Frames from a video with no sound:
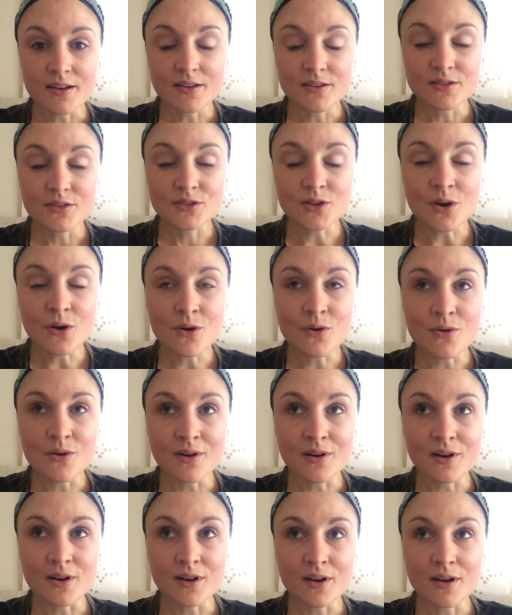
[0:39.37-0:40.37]
So
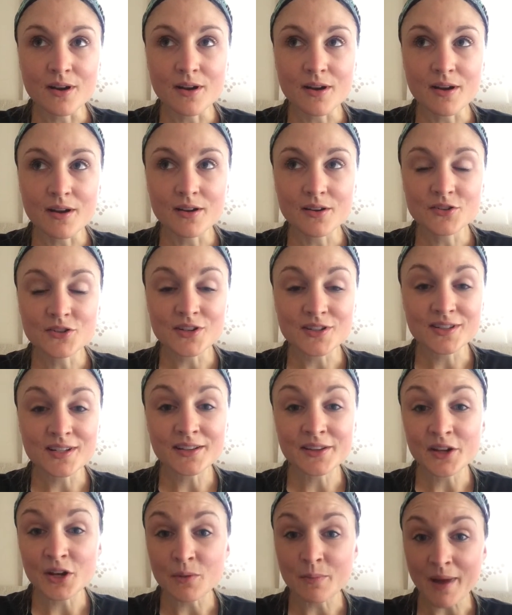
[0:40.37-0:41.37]
just a
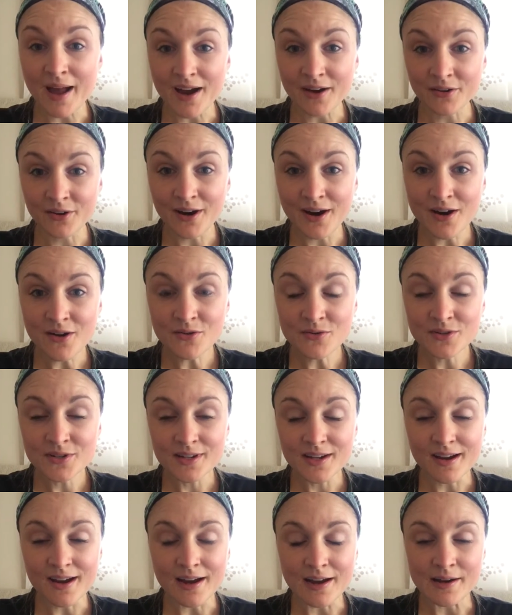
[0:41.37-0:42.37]
little
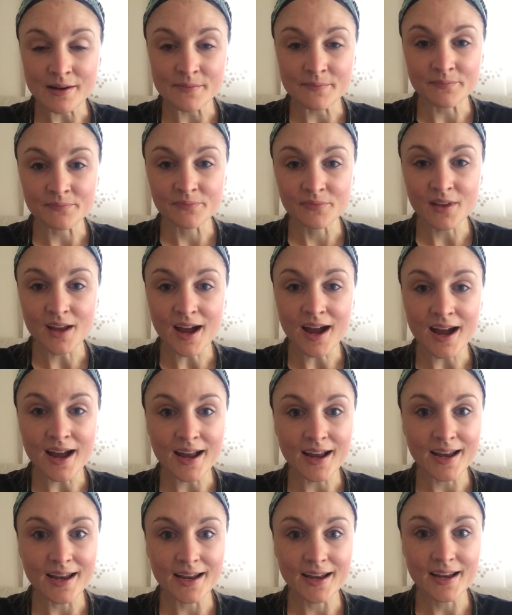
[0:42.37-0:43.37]
background.
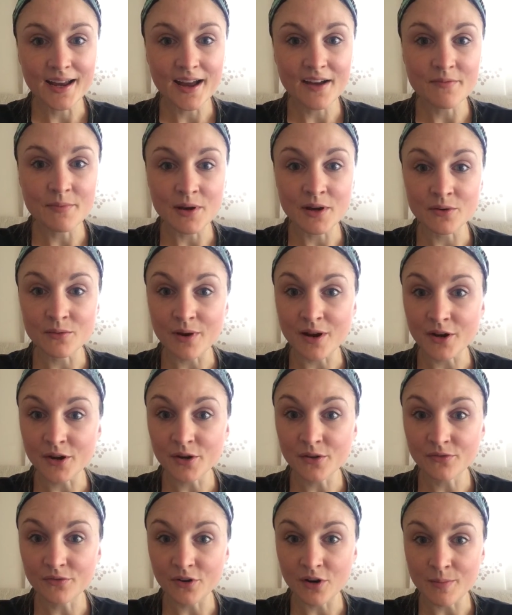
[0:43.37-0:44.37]
I have been a
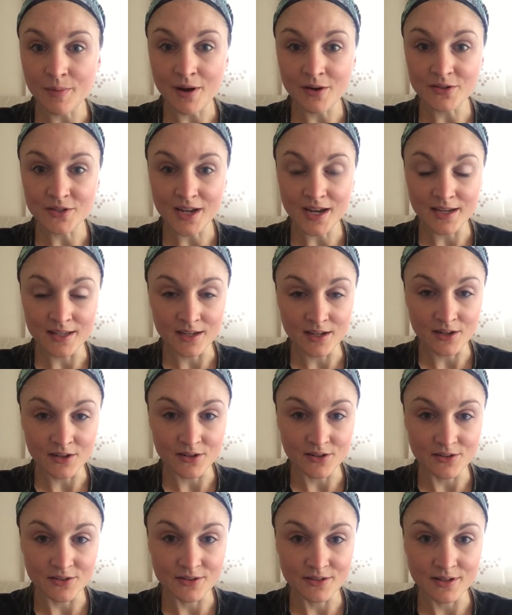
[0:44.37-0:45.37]
runner for about 10
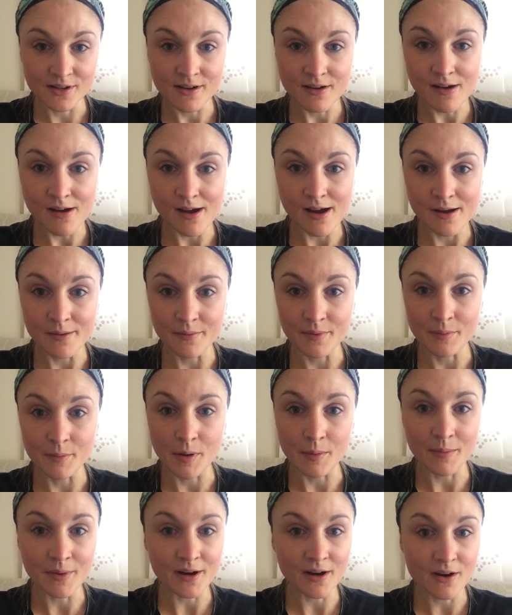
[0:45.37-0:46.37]
years. I'm
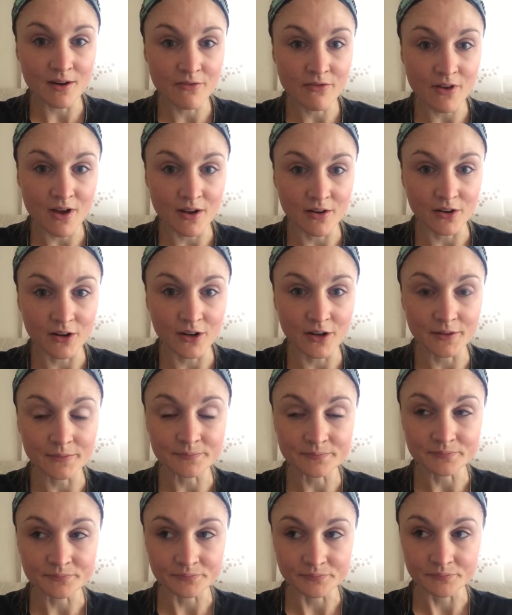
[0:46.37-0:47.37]
a marathoner.
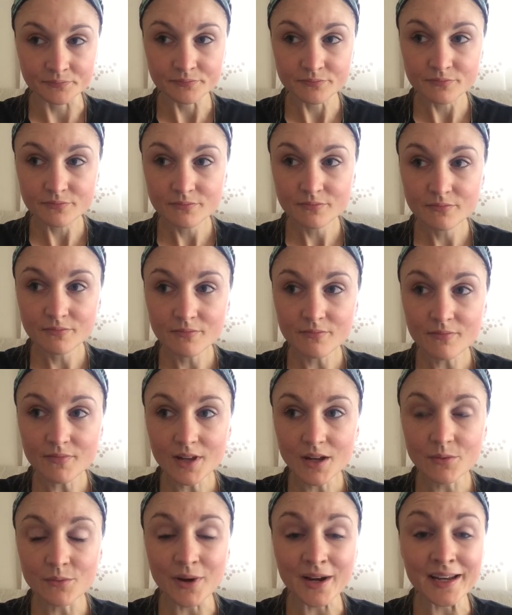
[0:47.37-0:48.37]

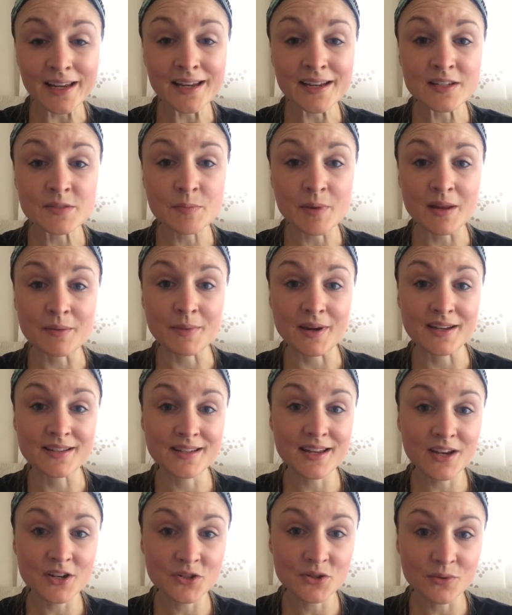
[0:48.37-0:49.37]
Running has been my
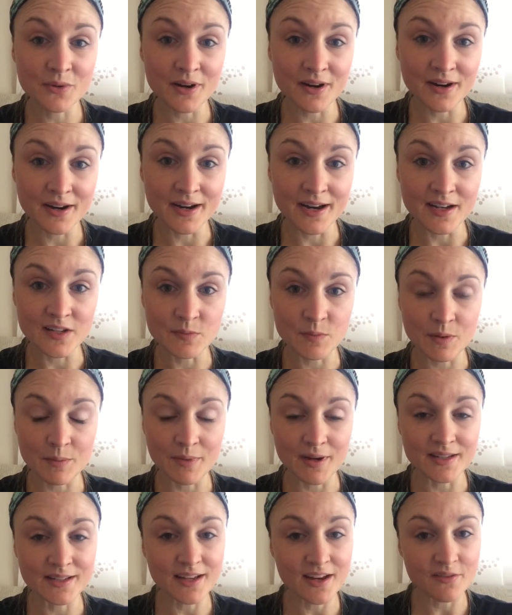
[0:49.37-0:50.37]
sanctuary, has been
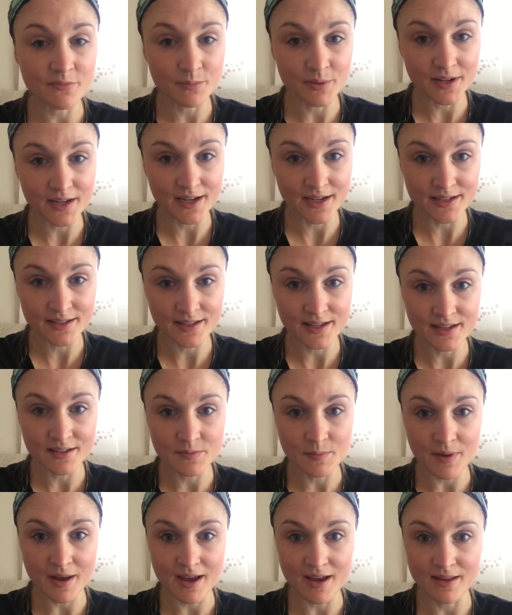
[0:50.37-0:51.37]
my safe place, has
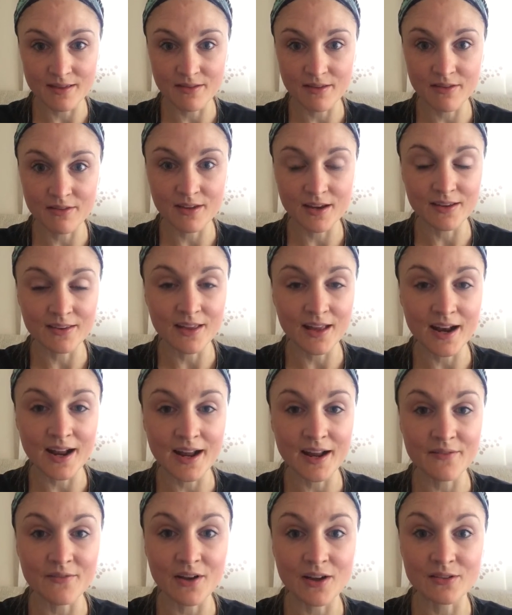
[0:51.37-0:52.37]
been the thing that I
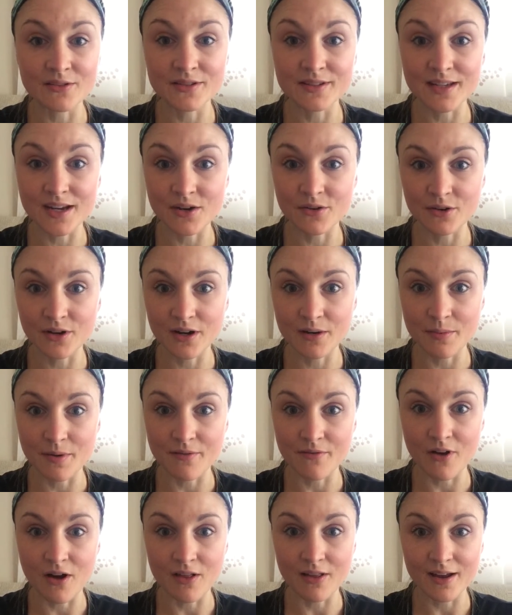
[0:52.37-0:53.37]
have held sacred
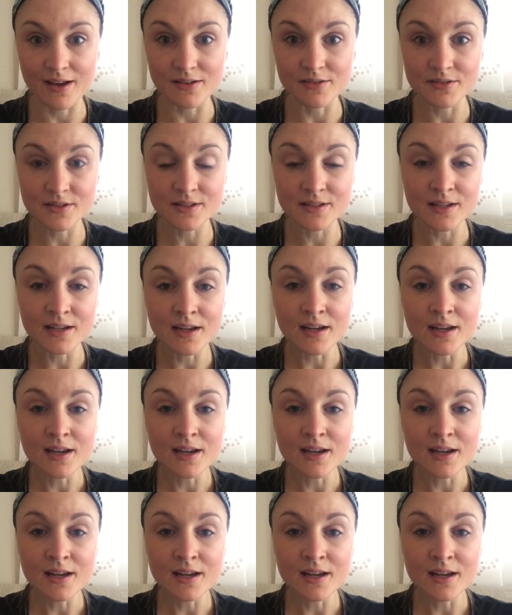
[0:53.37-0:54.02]
above all else.